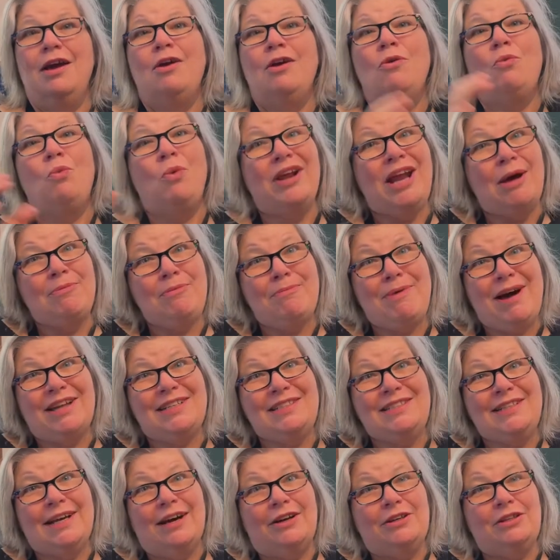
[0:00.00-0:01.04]
What I'm about
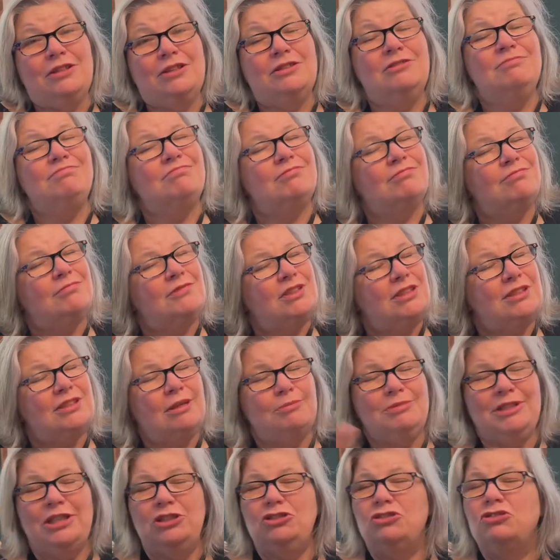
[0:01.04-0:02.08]
to tell you, some
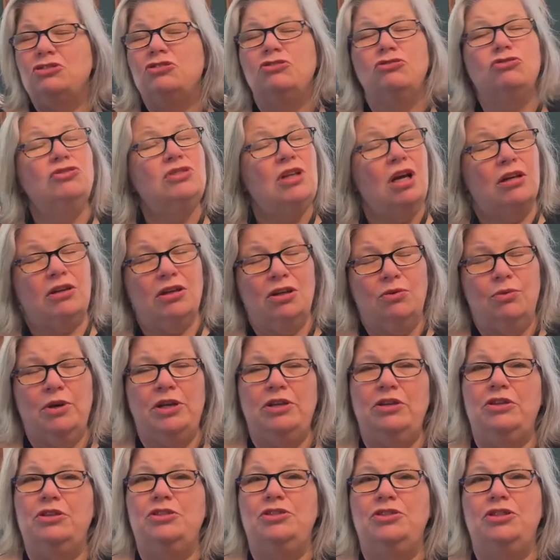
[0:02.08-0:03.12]
teachers are not gonna want
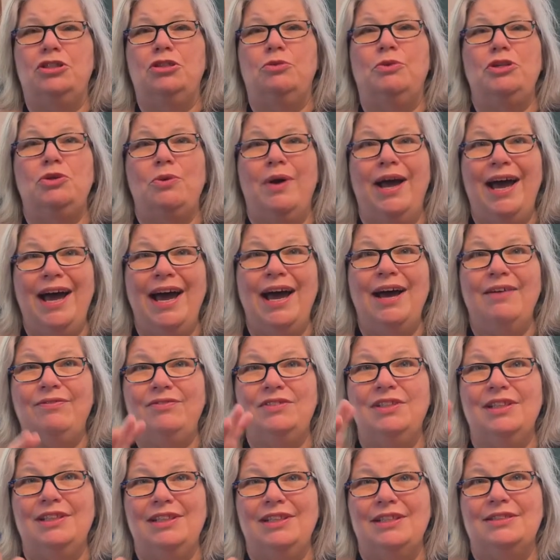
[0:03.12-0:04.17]
you to do and you have
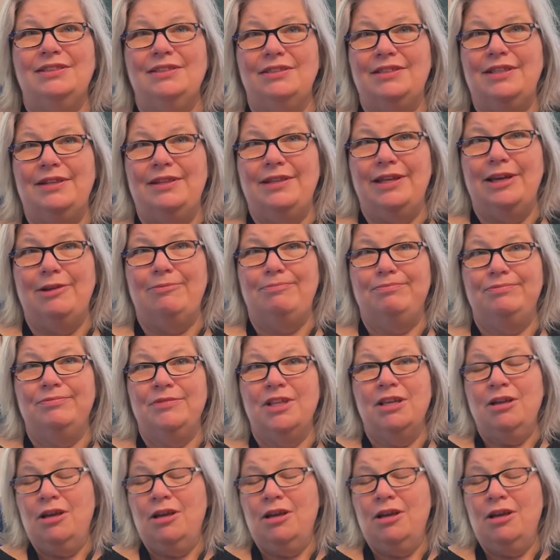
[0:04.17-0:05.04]
to listen to them.